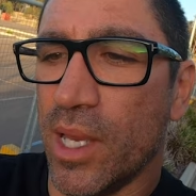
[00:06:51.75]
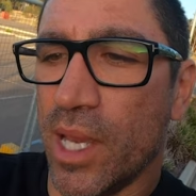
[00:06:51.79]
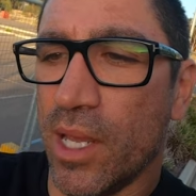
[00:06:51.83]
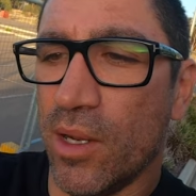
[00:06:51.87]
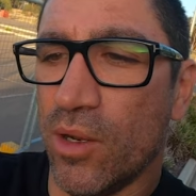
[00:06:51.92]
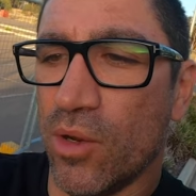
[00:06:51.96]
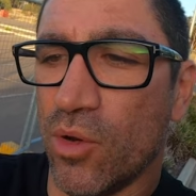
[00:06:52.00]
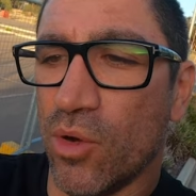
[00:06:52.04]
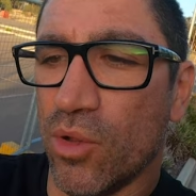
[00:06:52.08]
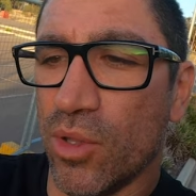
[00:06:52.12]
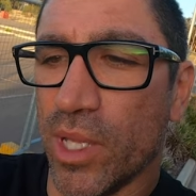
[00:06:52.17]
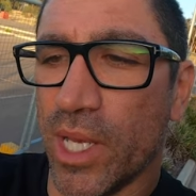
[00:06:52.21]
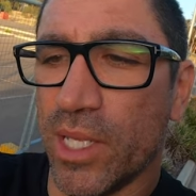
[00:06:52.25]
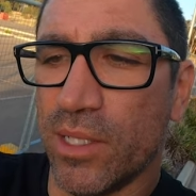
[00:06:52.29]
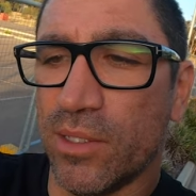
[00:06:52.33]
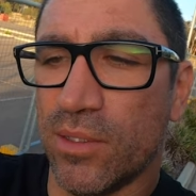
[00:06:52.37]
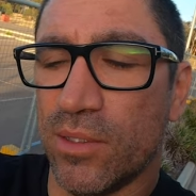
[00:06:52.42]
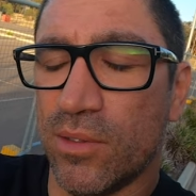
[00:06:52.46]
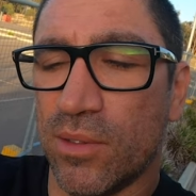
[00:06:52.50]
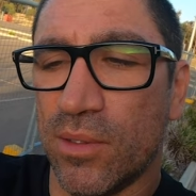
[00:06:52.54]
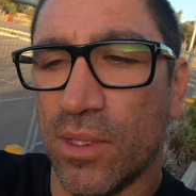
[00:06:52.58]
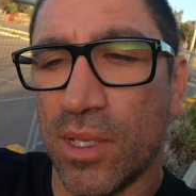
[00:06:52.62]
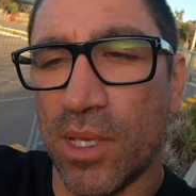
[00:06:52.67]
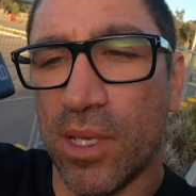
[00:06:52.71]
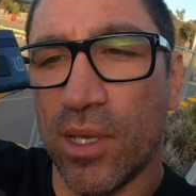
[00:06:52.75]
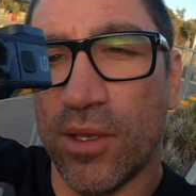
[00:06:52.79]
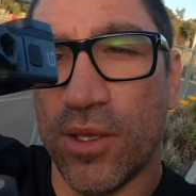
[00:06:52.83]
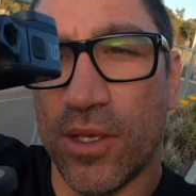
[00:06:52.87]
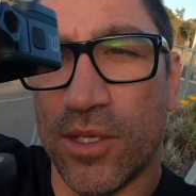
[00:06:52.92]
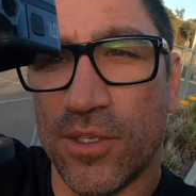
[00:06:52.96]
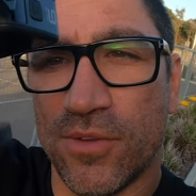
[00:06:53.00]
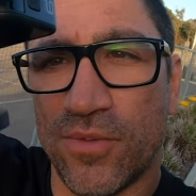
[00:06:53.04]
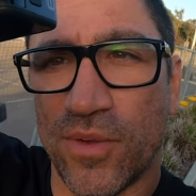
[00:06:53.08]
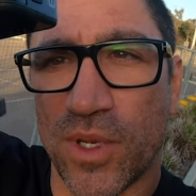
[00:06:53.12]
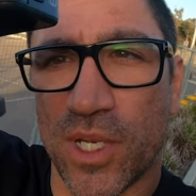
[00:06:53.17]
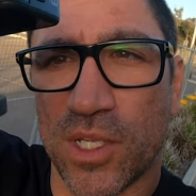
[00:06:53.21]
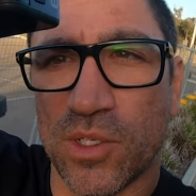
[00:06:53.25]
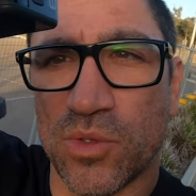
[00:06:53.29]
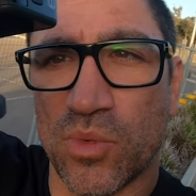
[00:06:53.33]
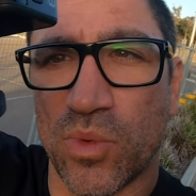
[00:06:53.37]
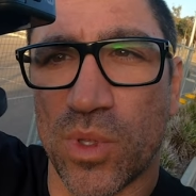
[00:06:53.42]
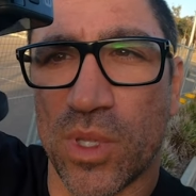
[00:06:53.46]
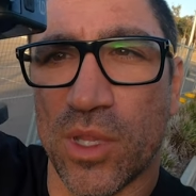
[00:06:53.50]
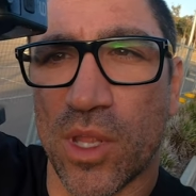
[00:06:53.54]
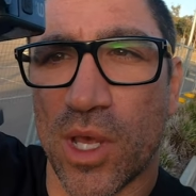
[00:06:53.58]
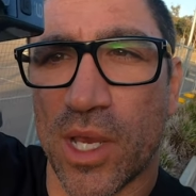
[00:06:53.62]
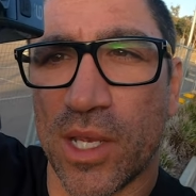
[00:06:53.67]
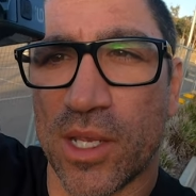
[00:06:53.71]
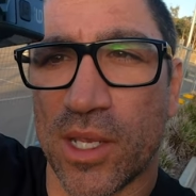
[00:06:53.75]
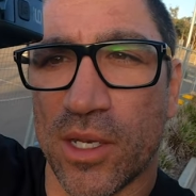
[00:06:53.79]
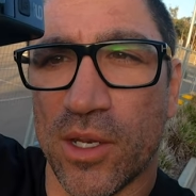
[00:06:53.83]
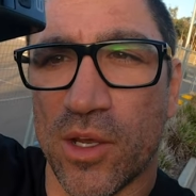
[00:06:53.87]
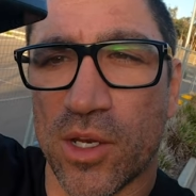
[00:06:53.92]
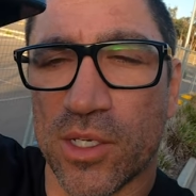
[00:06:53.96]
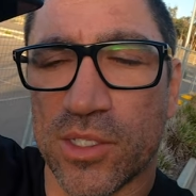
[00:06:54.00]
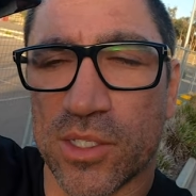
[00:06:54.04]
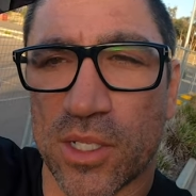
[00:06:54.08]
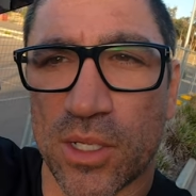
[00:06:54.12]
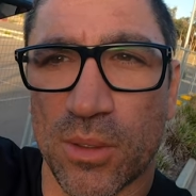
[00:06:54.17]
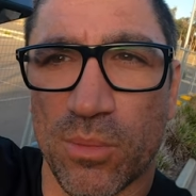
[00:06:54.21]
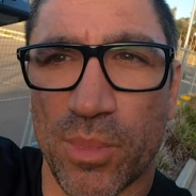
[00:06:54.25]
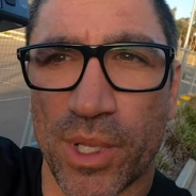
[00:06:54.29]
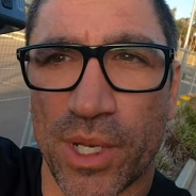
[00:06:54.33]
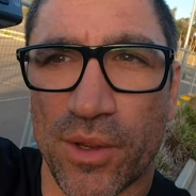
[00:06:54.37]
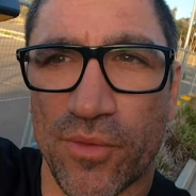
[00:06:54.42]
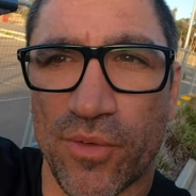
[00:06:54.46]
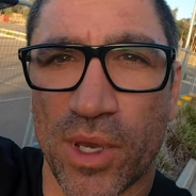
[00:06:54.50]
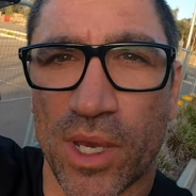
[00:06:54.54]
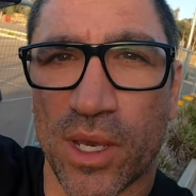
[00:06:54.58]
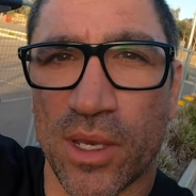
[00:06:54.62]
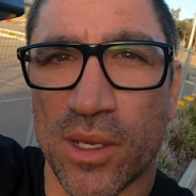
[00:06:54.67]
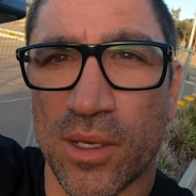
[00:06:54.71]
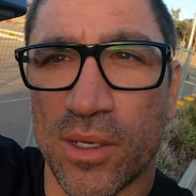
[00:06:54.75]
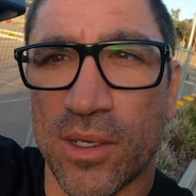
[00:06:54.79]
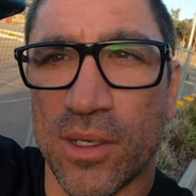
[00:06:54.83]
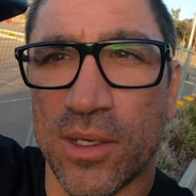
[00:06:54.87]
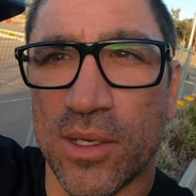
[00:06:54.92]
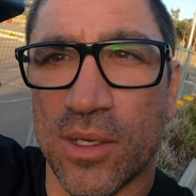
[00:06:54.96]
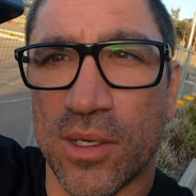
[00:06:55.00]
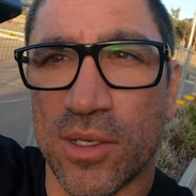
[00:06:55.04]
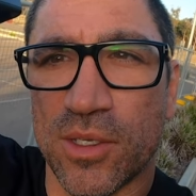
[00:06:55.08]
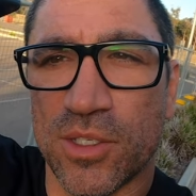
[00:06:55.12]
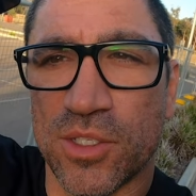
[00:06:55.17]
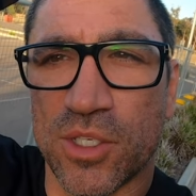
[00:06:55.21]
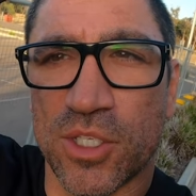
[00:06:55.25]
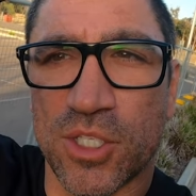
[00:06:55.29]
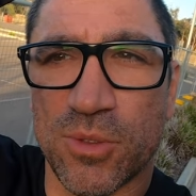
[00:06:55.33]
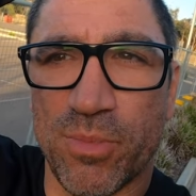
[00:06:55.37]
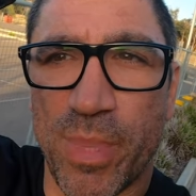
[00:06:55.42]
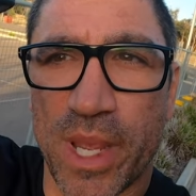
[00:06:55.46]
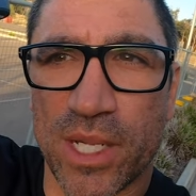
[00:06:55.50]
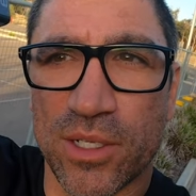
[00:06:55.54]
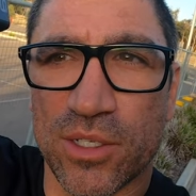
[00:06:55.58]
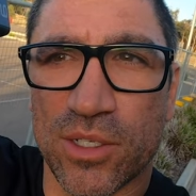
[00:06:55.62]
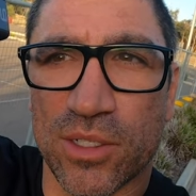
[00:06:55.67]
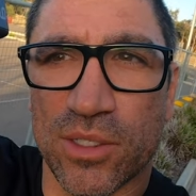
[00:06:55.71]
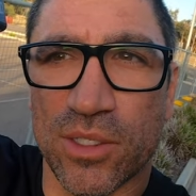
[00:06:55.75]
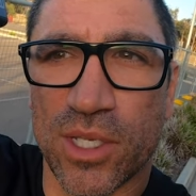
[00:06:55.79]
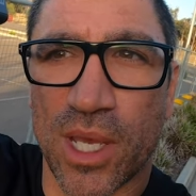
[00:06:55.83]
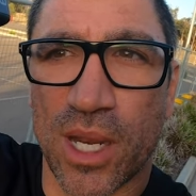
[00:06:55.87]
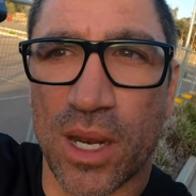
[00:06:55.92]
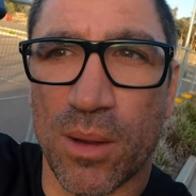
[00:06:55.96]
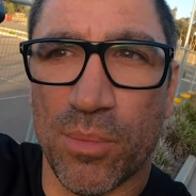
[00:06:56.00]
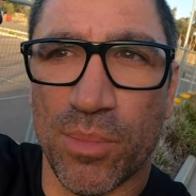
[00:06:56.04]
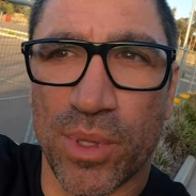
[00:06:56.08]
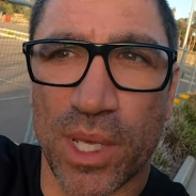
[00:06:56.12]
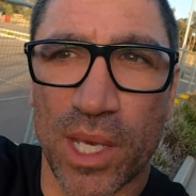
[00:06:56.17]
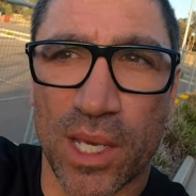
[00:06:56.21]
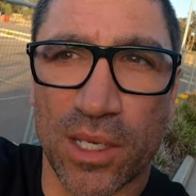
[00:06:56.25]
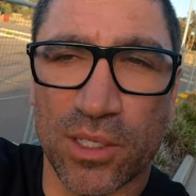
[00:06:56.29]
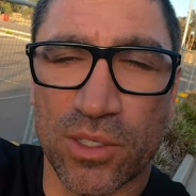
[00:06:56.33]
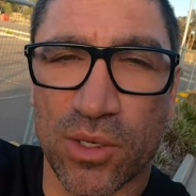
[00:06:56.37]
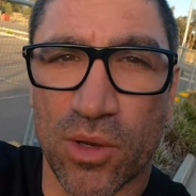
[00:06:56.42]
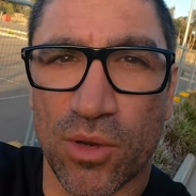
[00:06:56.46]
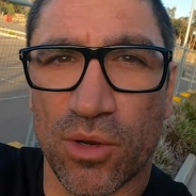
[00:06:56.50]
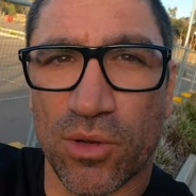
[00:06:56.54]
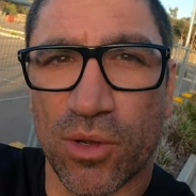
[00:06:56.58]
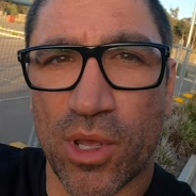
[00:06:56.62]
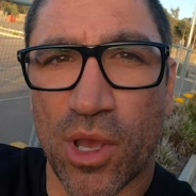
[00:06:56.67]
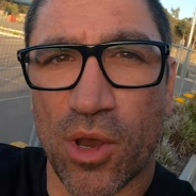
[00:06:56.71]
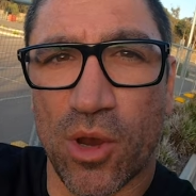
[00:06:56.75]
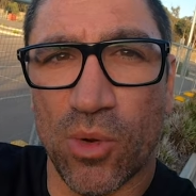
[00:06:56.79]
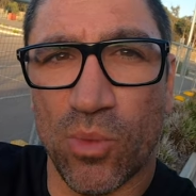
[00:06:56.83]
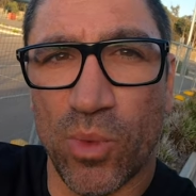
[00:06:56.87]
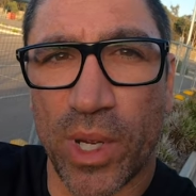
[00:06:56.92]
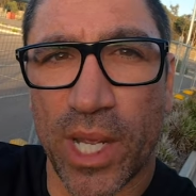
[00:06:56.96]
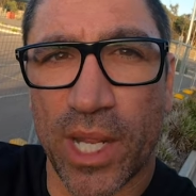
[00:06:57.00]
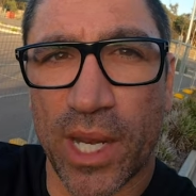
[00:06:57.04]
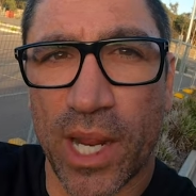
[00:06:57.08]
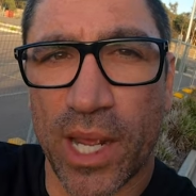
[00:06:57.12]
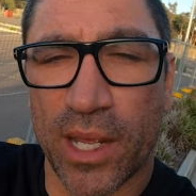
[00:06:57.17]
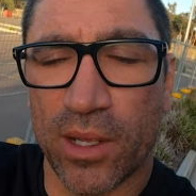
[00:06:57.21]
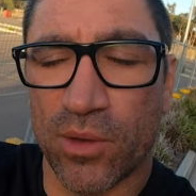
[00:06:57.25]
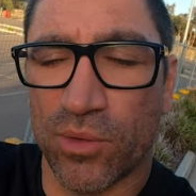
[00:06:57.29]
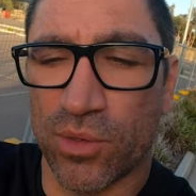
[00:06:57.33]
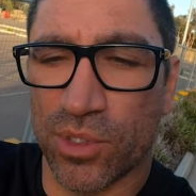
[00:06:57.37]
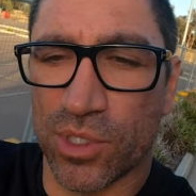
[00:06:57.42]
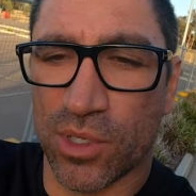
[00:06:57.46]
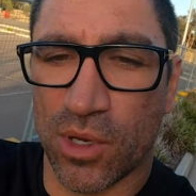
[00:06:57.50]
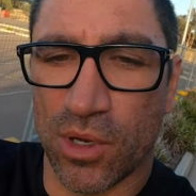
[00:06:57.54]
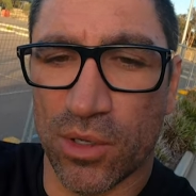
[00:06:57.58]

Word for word: And all that is finished with like a nice little bit of a suspension set up there, so it'll go on weird angles.